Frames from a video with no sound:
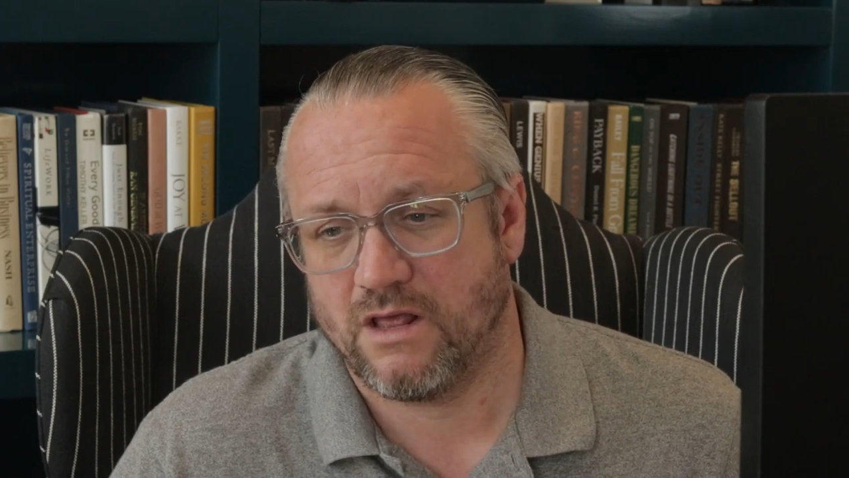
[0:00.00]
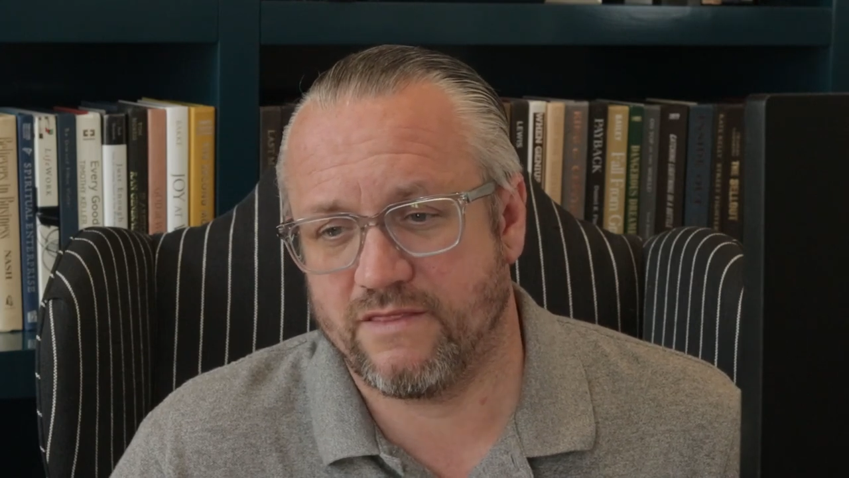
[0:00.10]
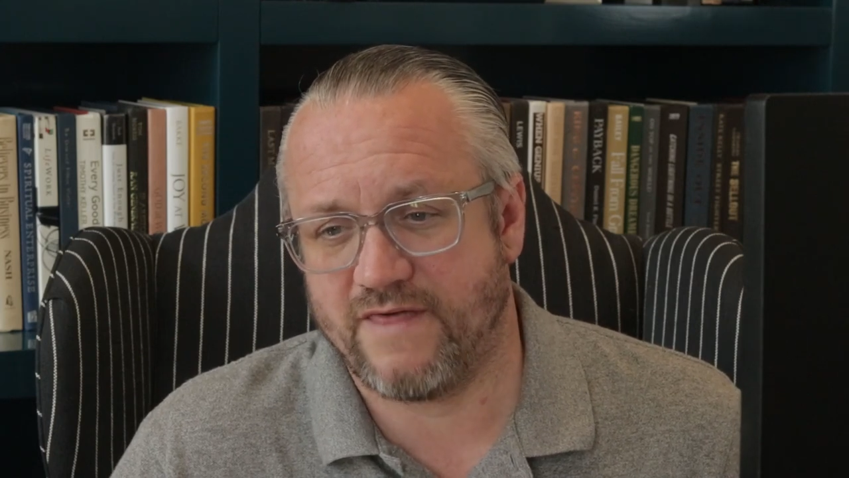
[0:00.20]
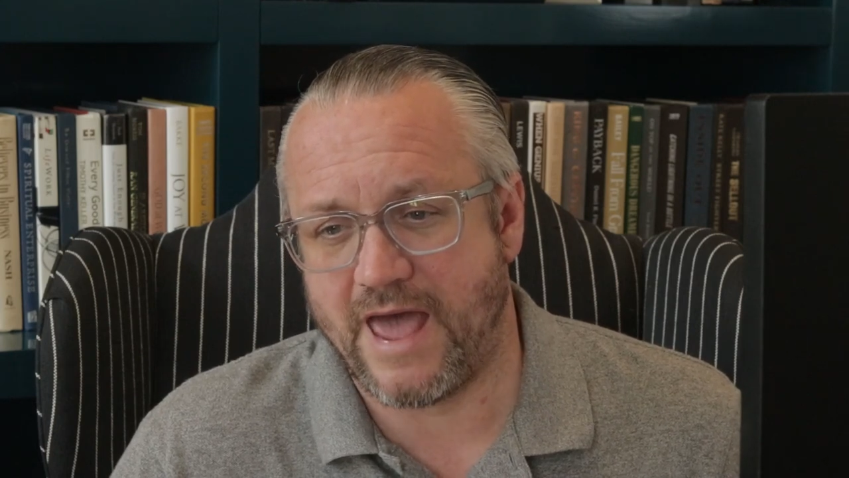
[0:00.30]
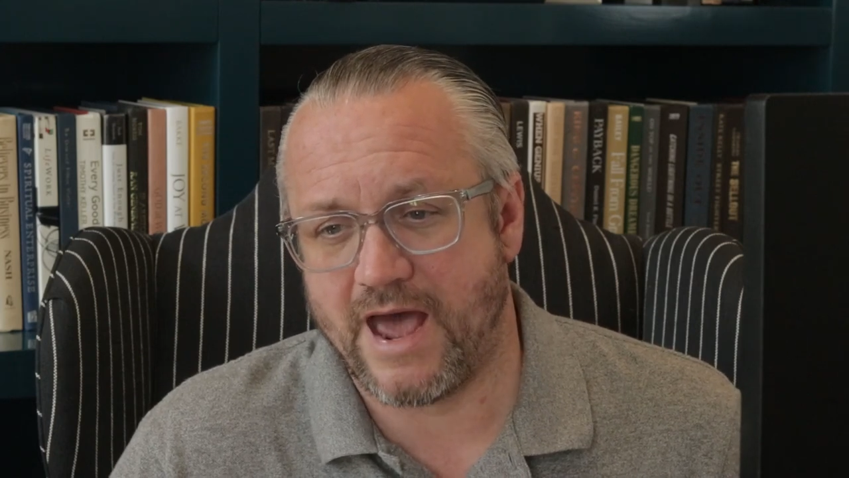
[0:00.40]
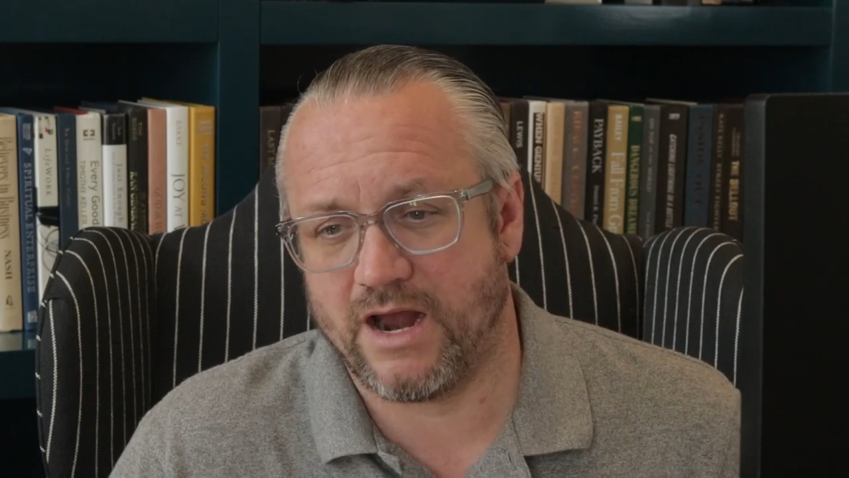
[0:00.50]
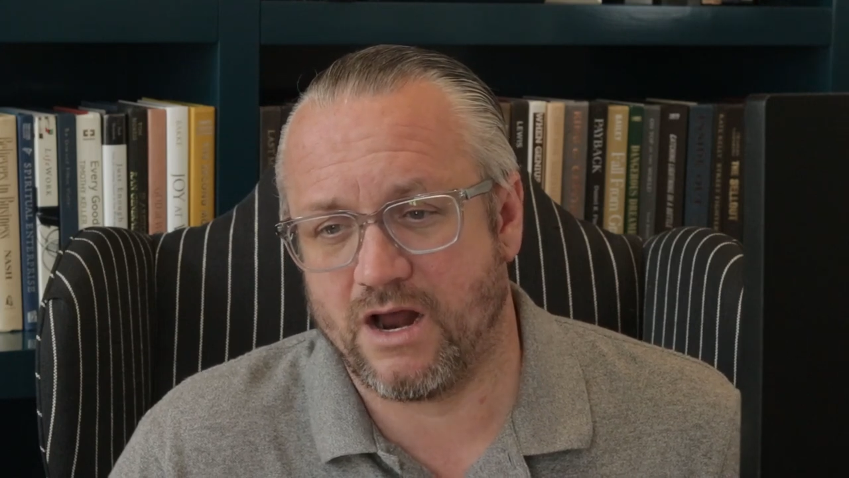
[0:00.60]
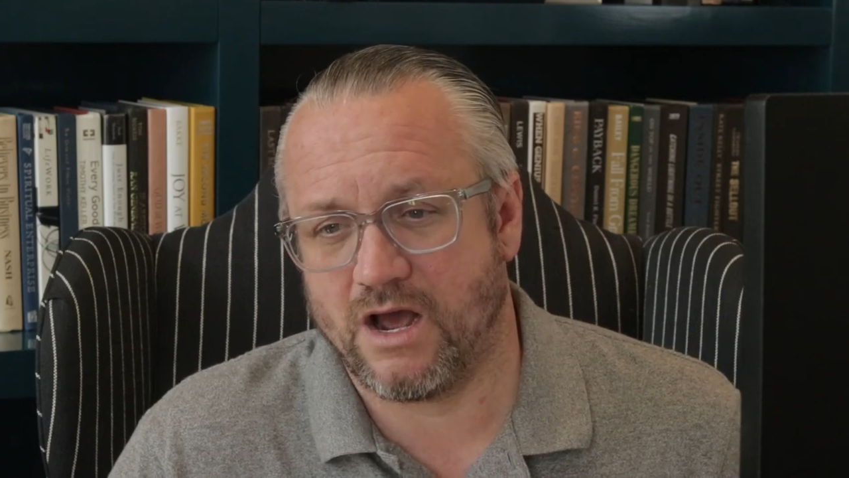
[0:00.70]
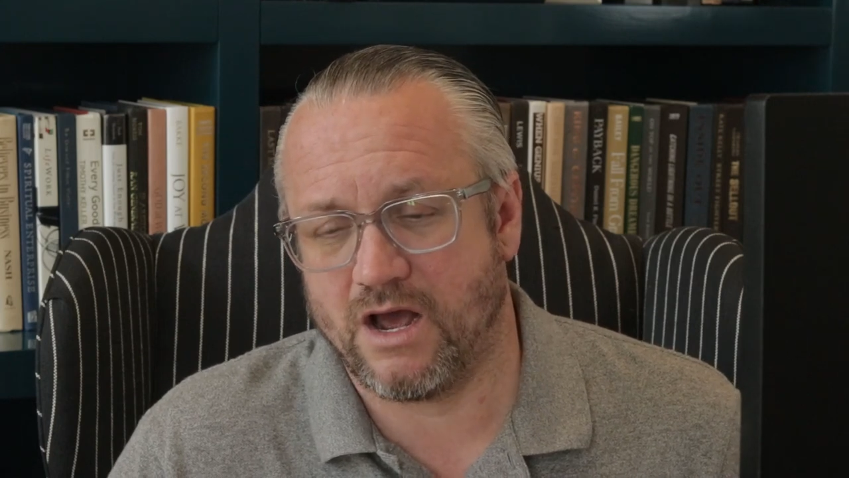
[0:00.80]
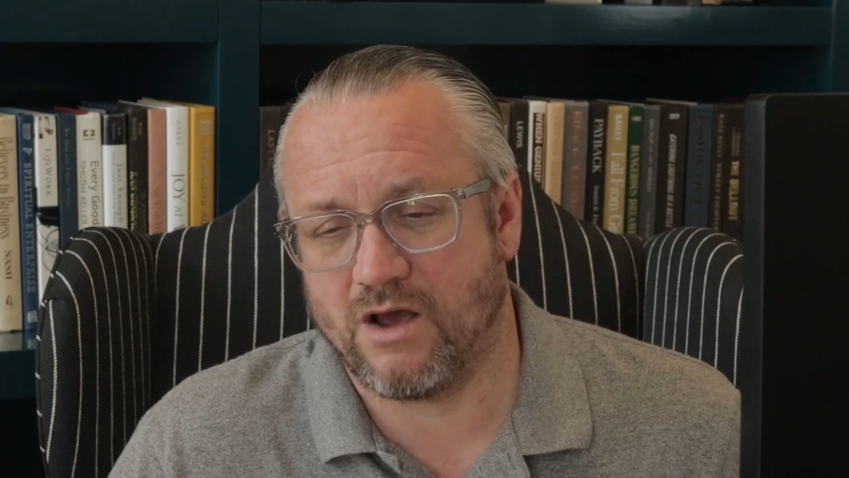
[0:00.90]
that
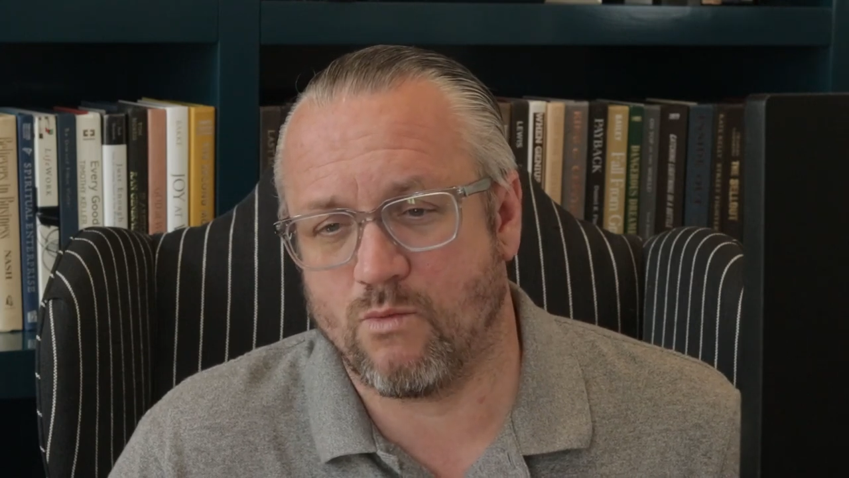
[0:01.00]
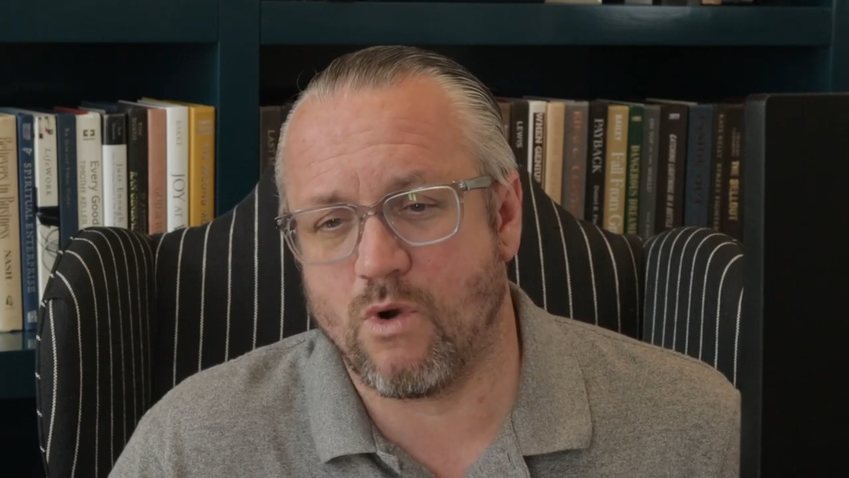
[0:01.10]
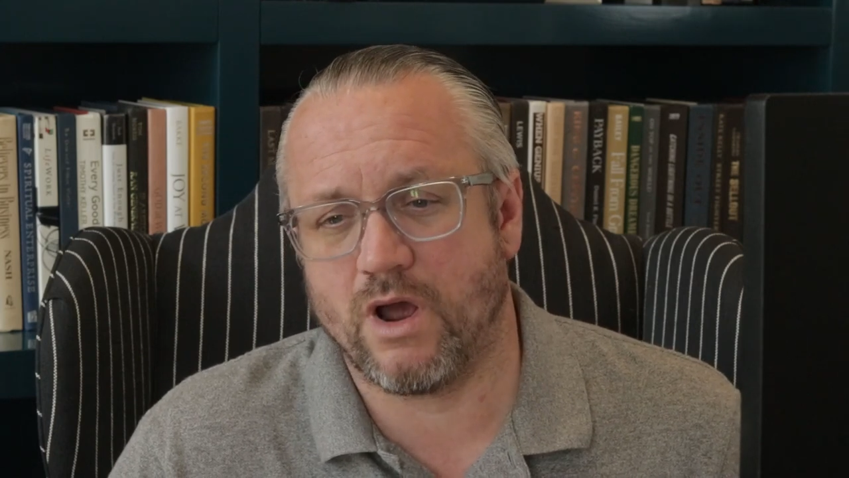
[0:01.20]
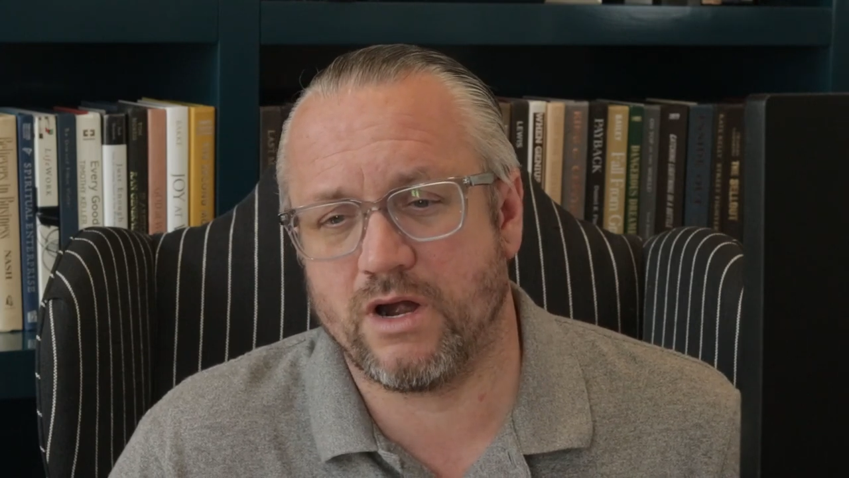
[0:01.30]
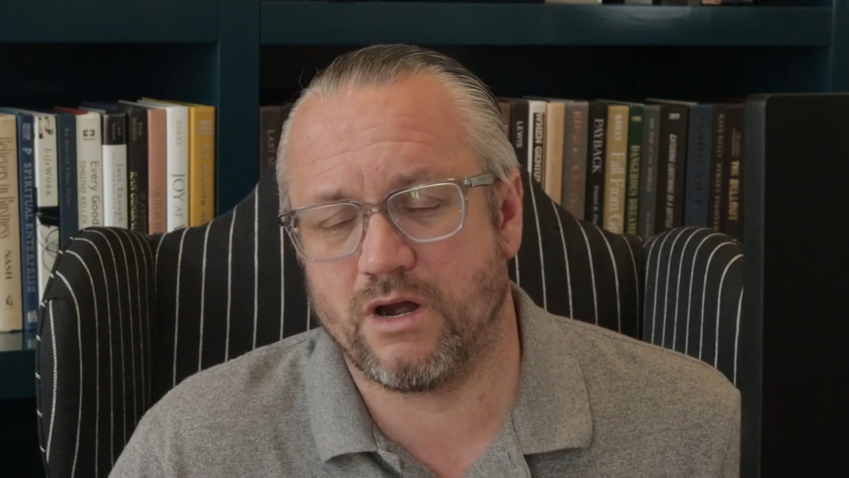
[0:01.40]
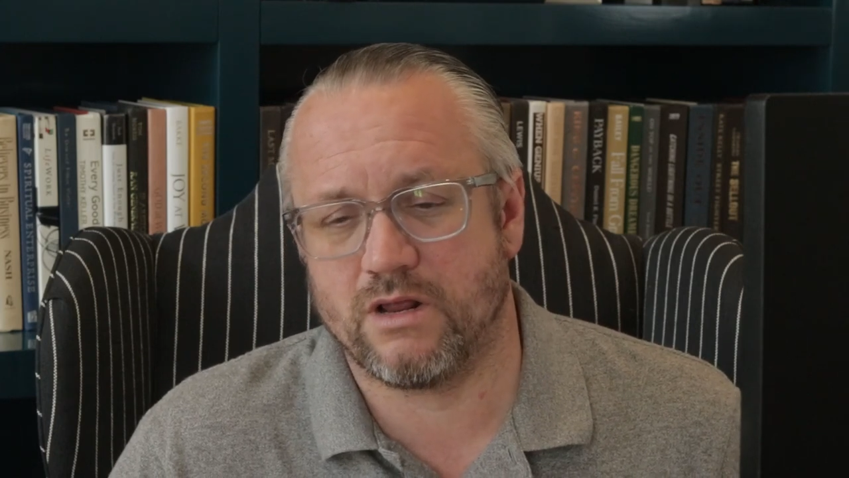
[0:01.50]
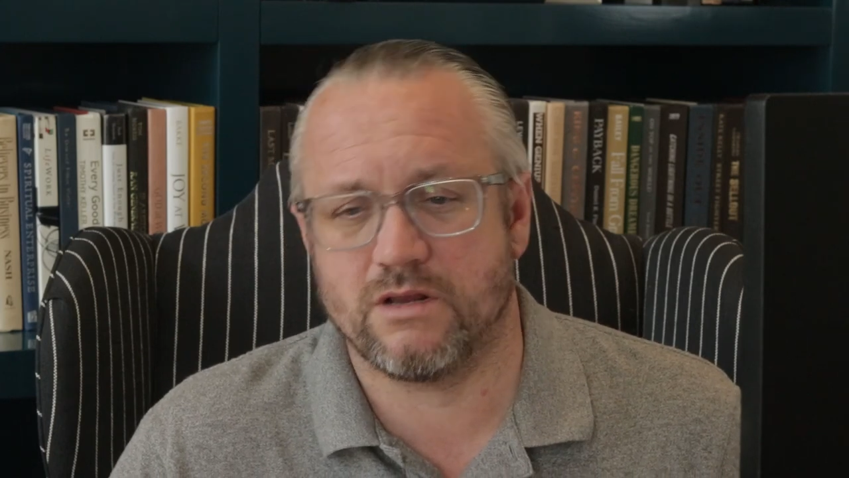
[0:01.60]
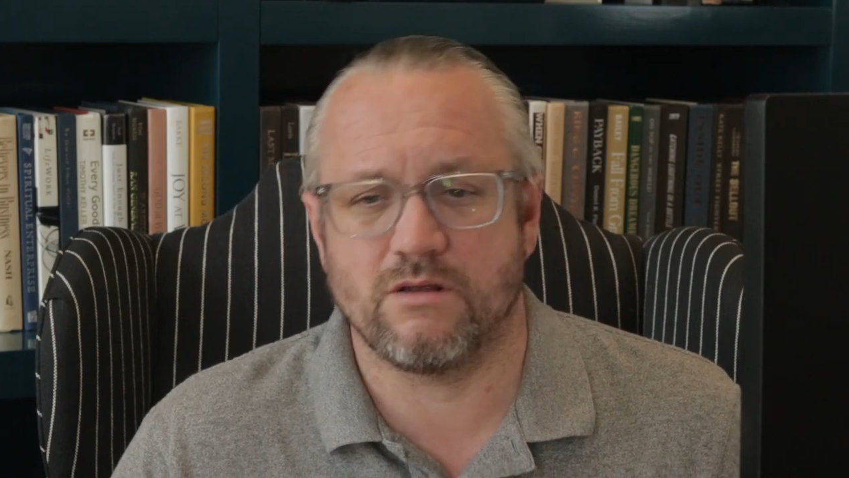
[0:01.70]
one